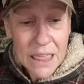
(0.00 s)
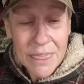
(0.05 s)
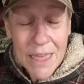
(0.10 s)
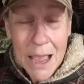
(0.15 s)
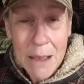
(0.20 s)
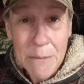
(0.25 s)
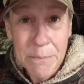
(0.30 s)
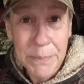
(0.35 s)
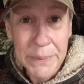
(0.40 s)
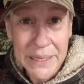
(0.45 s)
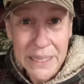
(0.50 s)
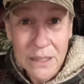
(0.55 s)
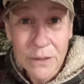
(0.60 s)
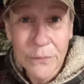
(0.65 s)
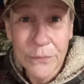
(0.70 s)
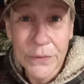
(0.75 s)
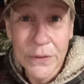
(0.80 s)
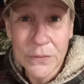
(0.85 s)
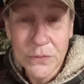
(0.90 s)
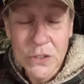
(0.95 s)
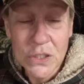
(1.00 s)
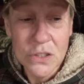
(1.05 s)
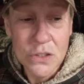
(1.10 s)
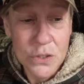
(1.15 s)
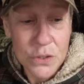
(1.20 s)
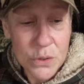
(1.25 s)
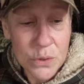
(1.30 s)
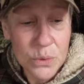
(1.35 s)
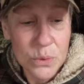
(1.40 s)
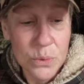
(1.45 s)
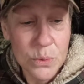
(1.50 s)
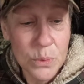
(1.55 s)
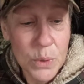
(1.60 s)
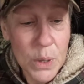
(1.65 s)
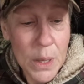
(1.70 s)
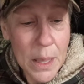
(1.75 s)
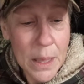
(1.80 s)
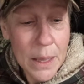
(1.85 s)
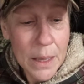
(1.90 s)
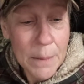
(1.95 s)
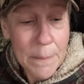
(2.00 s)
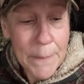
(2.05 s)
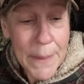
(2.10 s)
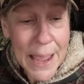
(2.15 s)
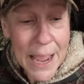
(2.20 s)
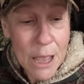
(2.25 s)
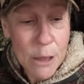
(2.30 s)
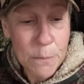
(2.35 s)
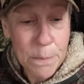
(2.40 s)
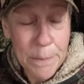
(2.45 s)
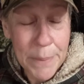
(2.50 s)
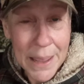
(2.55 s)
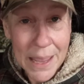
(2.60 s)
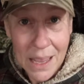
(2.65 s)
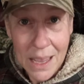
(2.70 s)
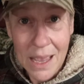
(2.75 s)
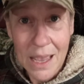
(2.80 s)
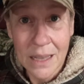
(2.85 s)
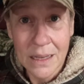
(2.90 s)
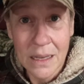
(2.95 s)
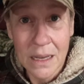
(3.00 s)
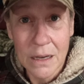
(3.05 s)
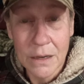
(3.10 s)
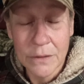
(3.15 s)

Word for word: That big 52 pound bag